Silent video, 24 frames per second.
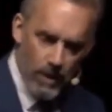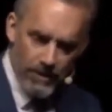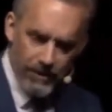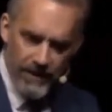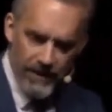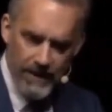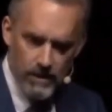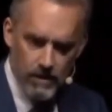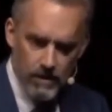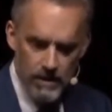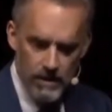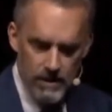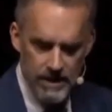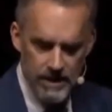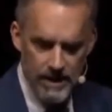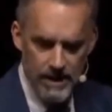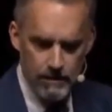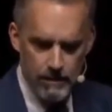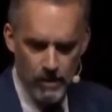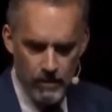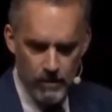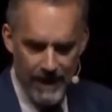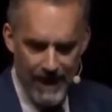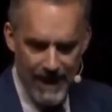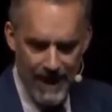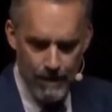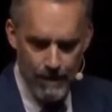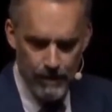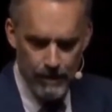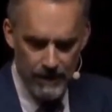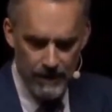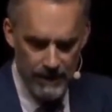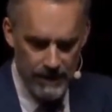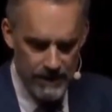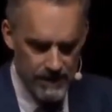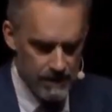thing you can say about
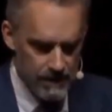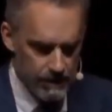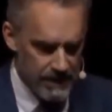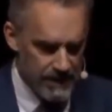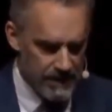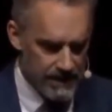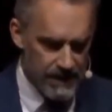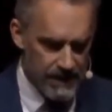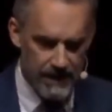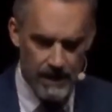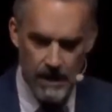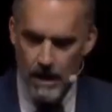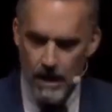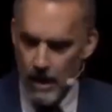capitalism is that